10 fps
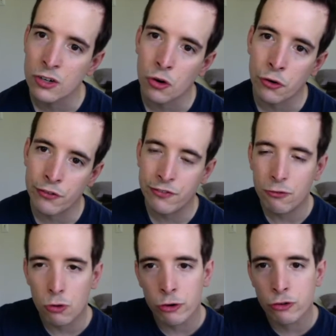or
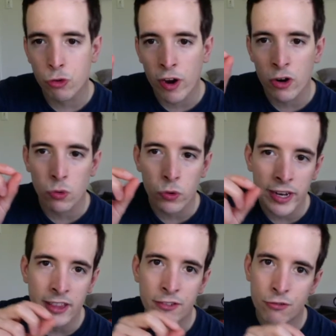try to
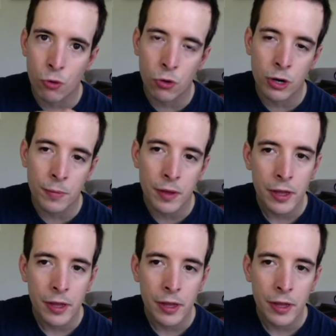read the form.